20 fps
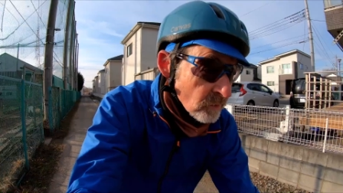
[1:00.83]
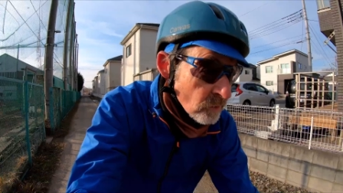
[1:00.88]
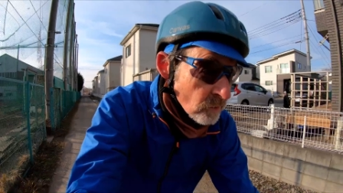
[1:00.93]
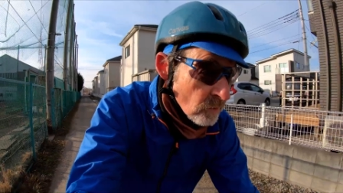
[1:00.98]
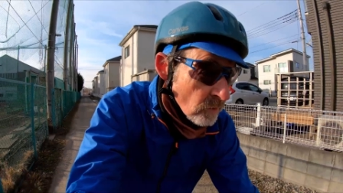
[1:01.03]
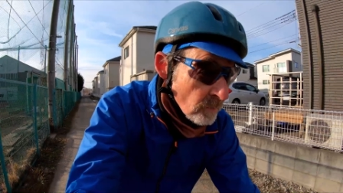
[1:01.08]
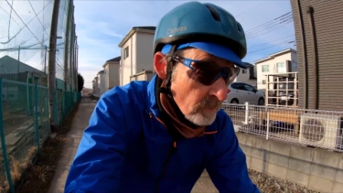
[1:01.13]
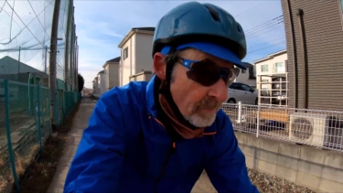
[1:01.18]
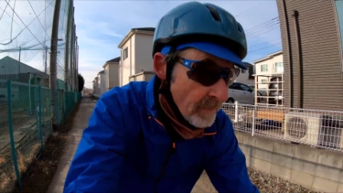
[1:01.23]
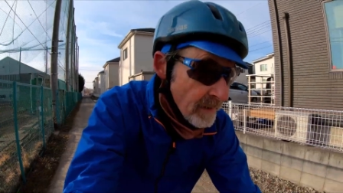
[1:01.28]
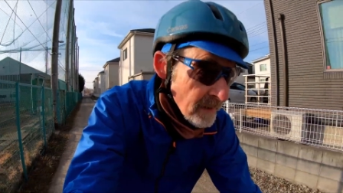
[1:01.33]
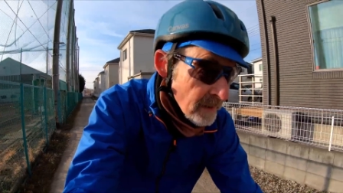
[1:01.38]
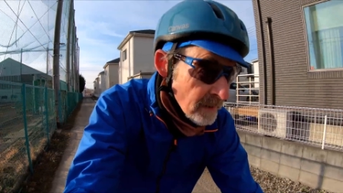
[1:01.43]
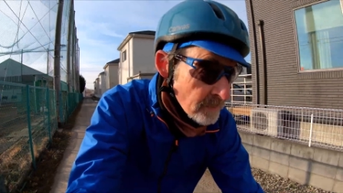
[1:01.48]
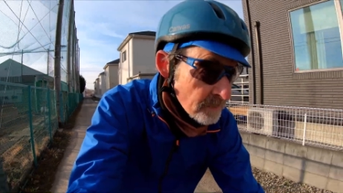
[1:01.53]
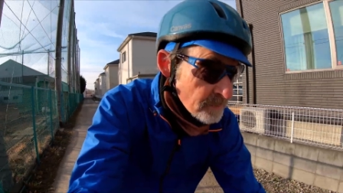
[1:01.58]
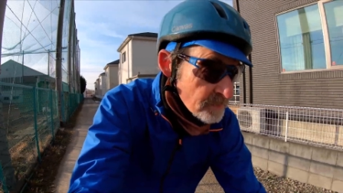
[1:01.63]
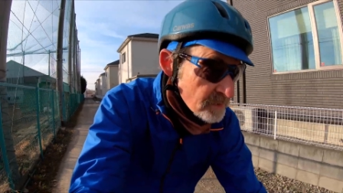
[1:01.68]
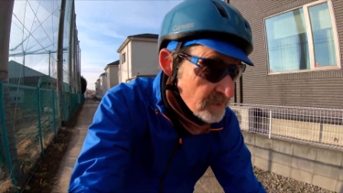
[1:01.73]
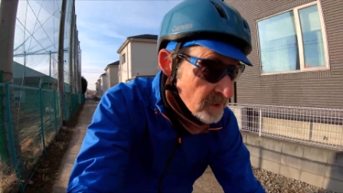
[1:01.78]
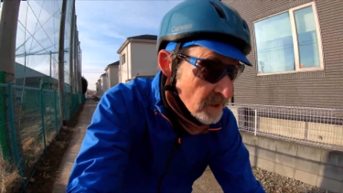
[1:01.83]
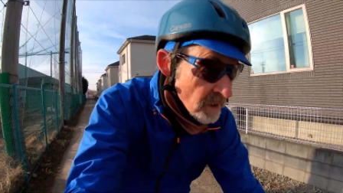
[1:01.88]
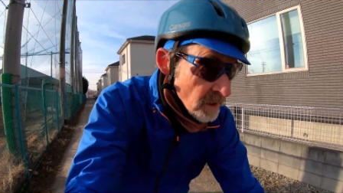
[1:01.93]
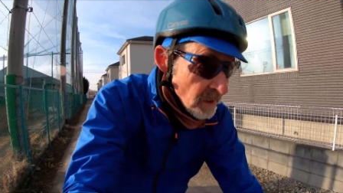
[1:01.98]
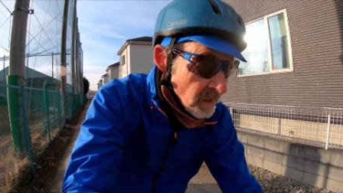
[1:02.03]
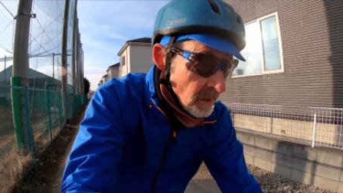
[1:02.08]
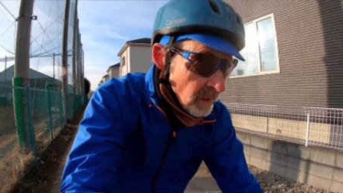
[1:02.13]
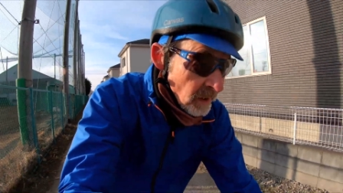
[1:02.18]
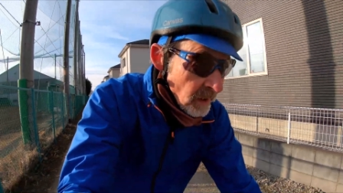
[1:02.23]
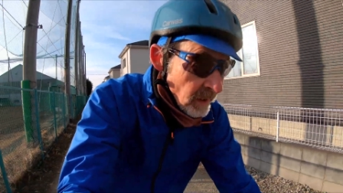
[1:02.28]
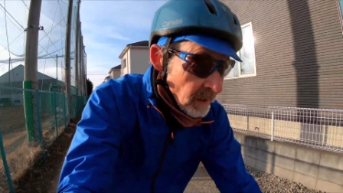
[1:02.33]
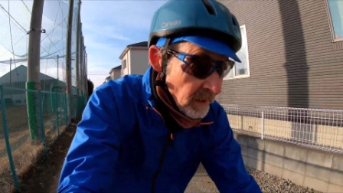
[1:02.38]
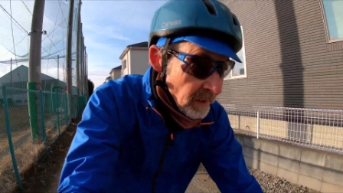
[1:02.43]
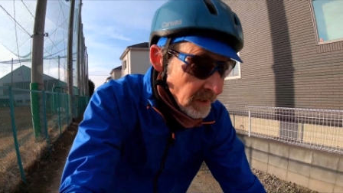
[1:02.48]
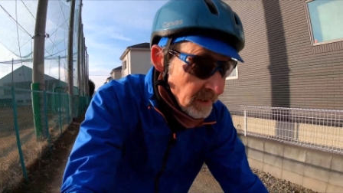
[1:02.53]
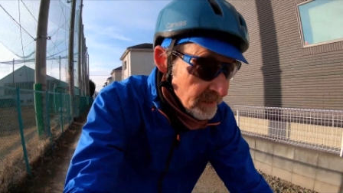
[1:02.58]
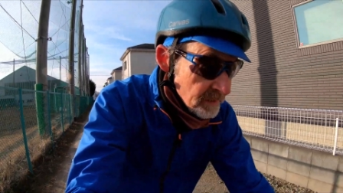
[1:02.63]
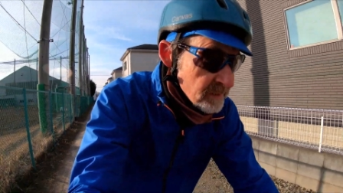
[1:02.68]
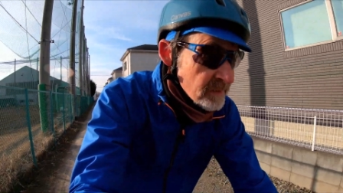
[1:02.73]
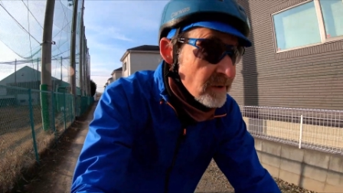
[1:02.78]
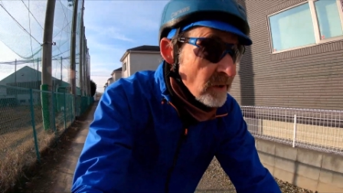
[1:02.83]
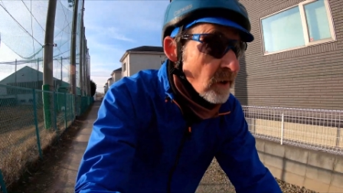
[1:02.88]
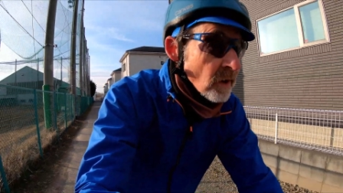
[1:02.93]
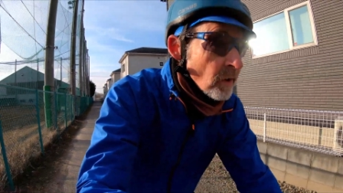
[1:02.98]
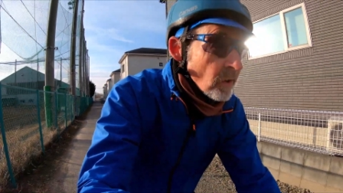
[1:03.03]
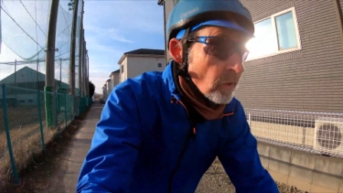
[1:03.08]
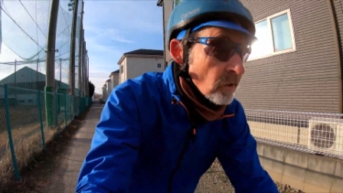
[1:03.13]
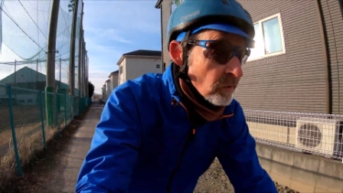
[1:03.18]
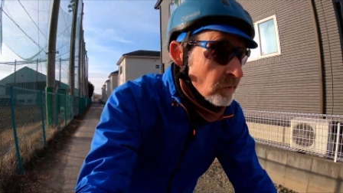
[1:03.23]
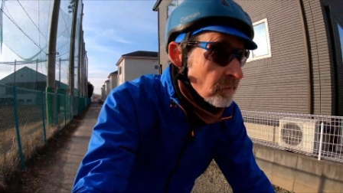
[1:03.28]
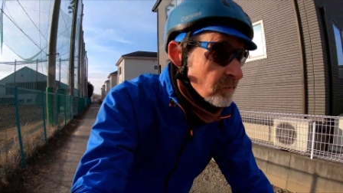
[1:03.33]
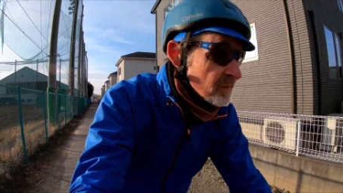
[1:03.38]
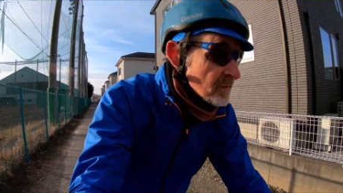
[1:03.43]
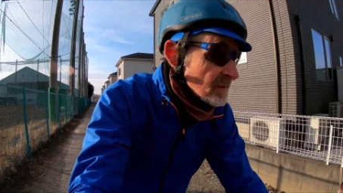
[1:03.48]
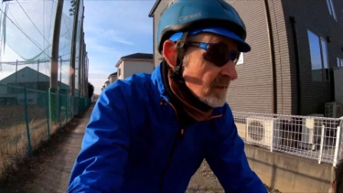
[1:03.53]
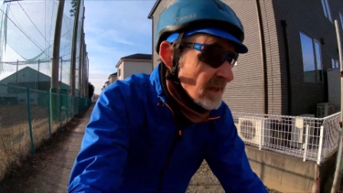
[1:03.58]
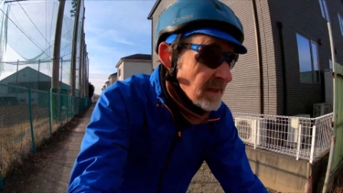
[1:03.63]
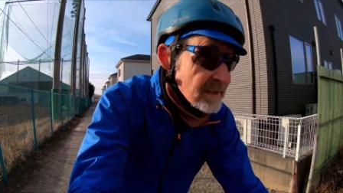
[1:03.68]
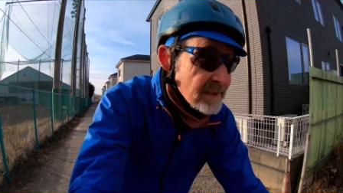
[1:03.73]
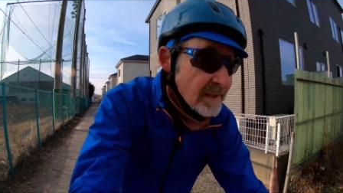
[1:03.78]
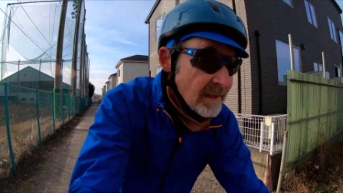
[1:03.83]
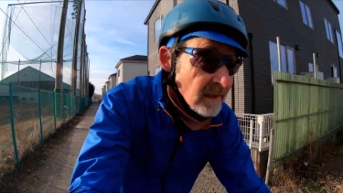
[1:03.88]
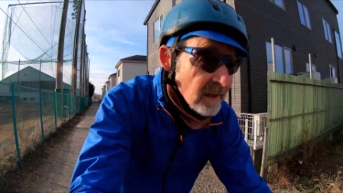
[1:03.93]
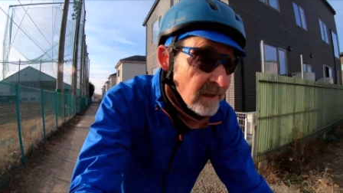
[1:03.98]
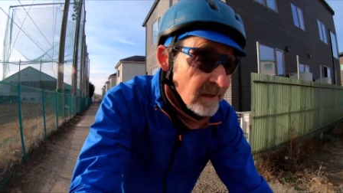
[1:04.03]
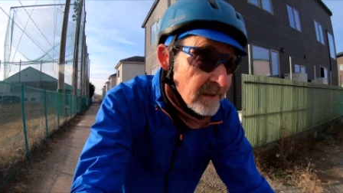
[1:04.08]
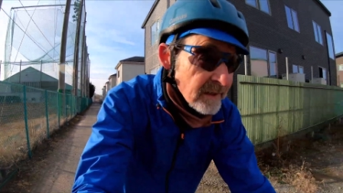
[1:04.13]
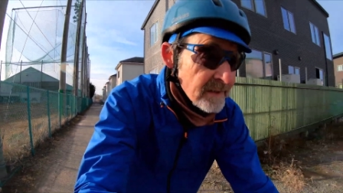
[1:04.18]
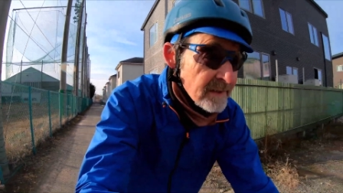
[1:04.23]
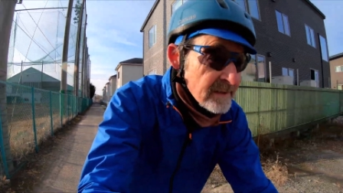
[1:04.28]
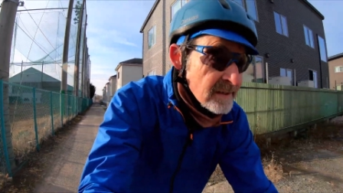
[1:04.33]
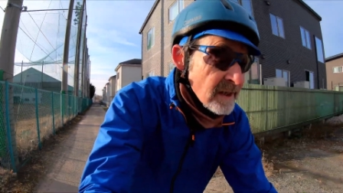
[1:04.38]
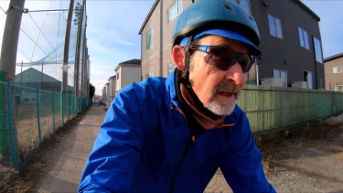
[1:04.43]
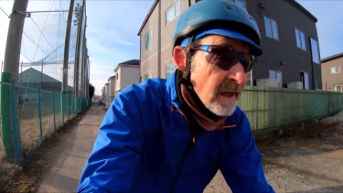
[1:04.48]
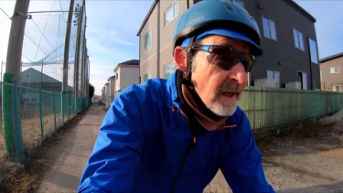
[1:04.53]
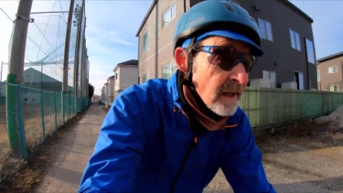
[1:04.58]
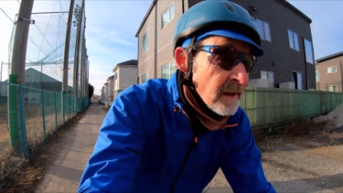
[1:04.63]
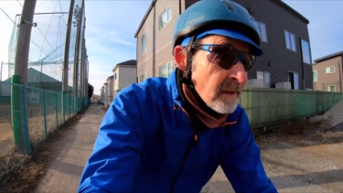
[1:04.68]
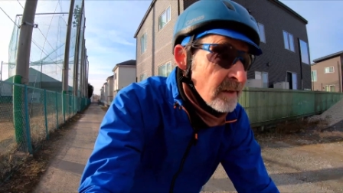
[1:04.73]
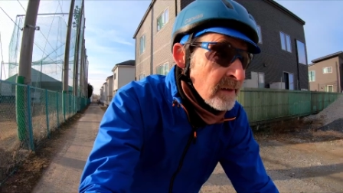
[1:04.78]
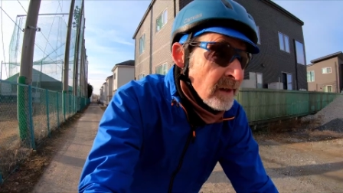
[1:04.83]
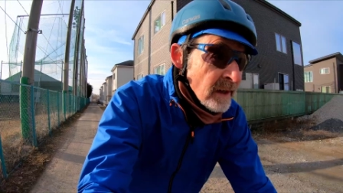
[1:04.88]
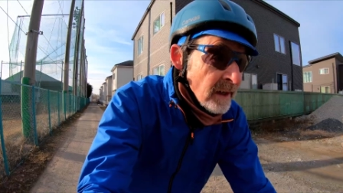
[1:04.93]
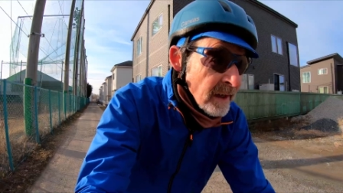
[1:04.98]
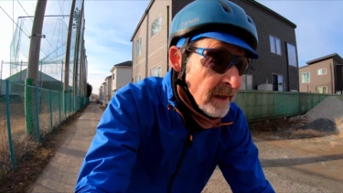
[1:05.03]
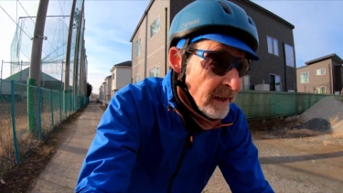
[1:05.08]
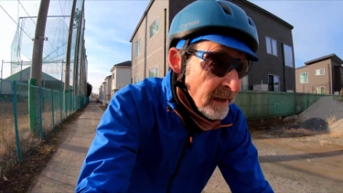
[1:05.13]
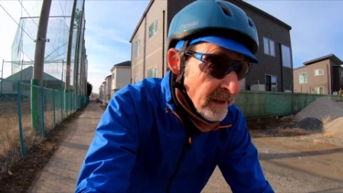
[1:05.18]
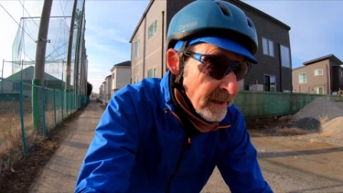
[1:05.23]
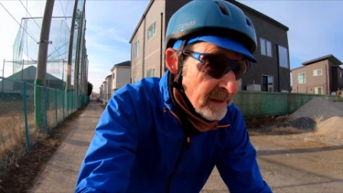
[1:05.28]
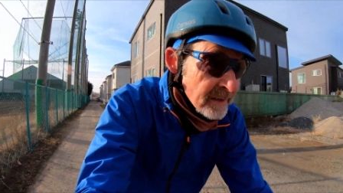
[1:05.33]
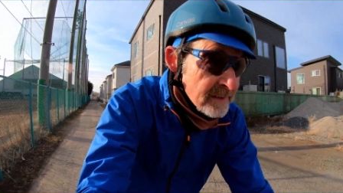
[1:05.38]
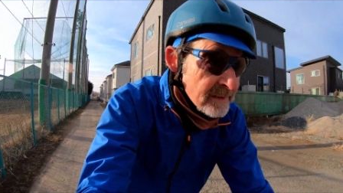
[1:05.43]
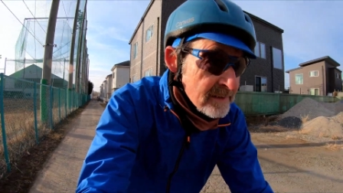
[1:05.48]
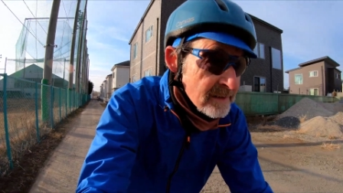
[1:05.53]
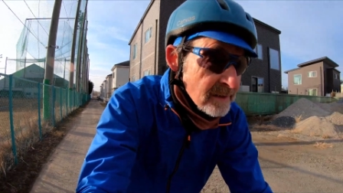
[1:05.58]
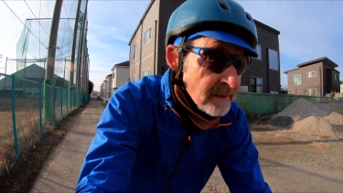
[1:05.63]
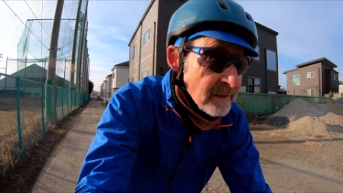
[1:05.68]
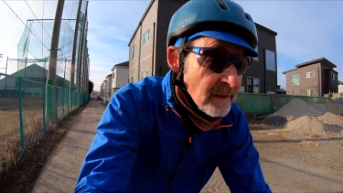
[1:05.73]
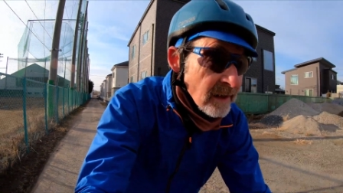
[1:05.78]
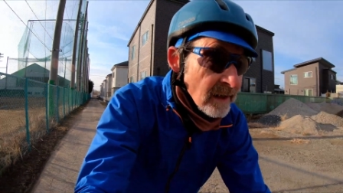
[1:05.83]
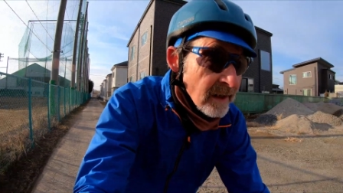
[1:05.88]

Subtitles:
Google Maps and on satellite and